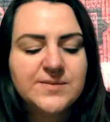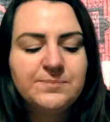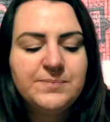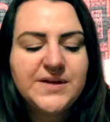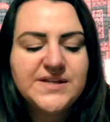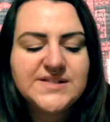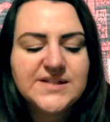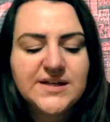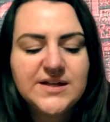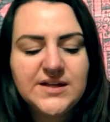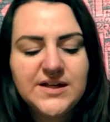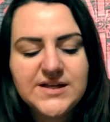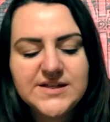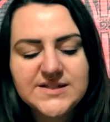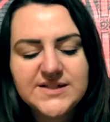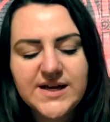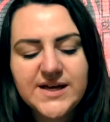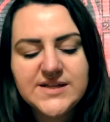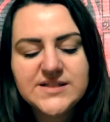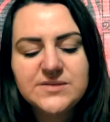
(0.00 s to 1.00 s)
basically
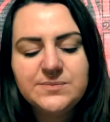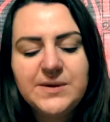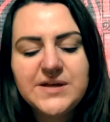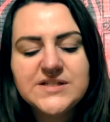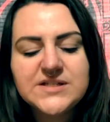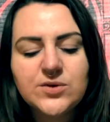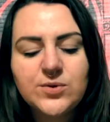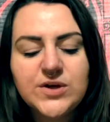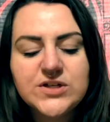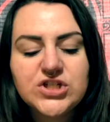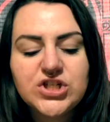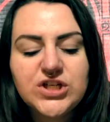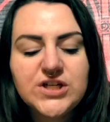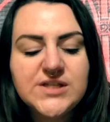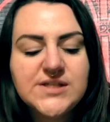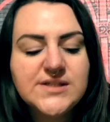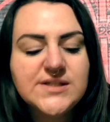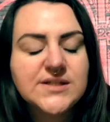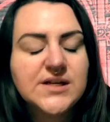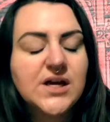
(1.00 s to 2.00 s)
science-based
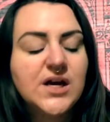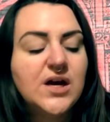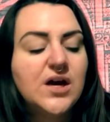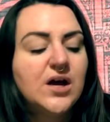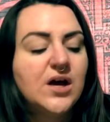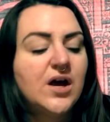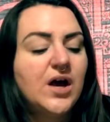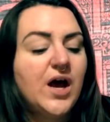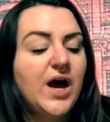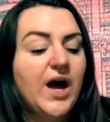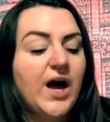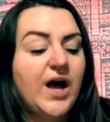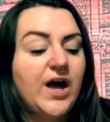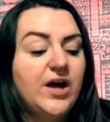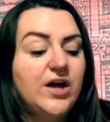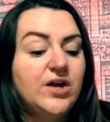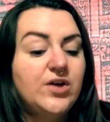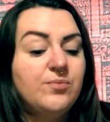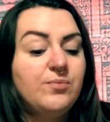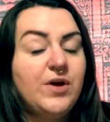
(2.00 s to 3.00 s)
questions.
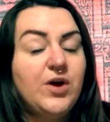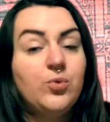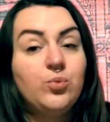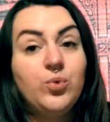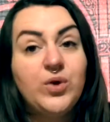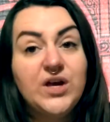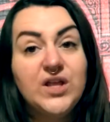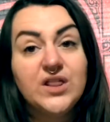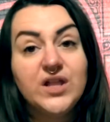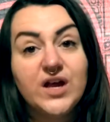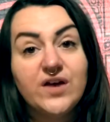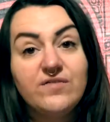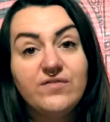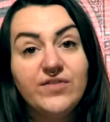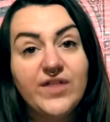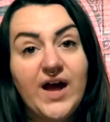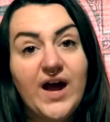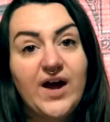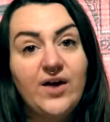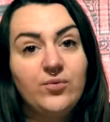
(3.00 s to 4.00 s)
And we love
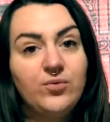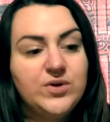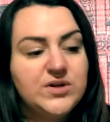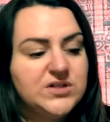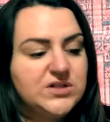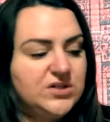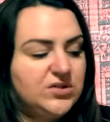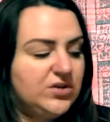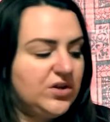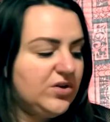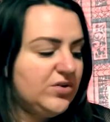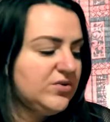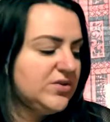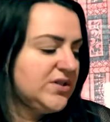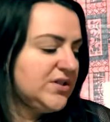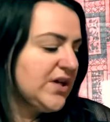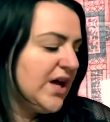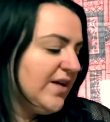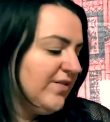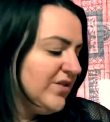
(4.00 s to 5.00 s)
that. We do
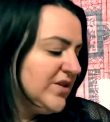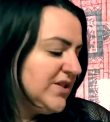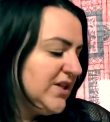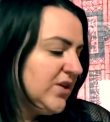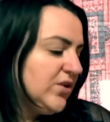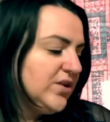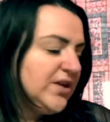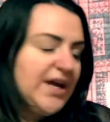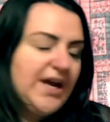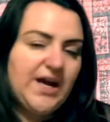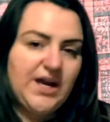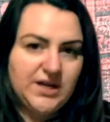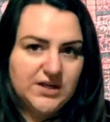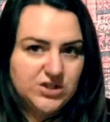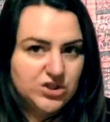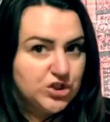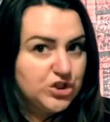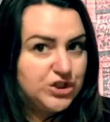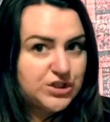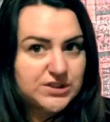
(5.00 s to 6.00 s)
those every single day,
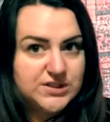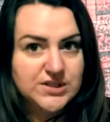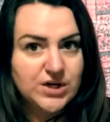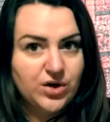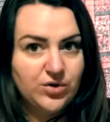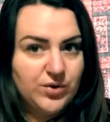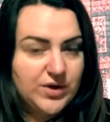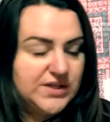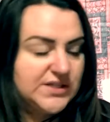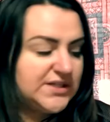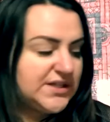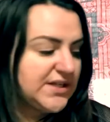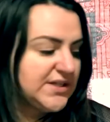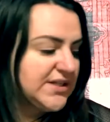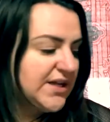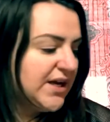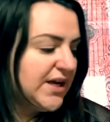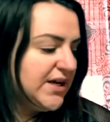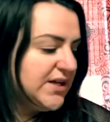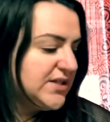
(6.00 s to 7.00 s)
and she's always
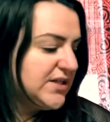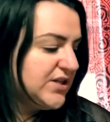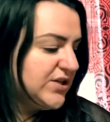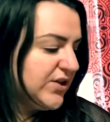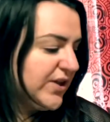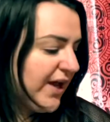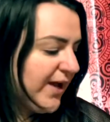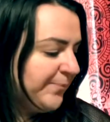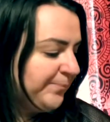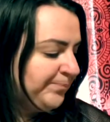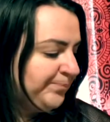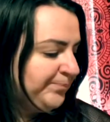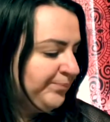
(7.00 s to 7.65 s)
excited to do that.